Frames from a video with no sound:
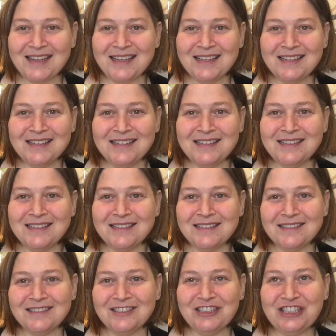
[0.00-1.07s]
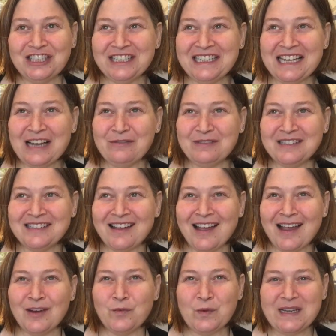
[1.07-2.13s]
is chilly
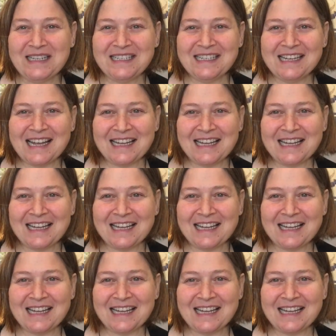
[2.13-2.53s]
outside, windy.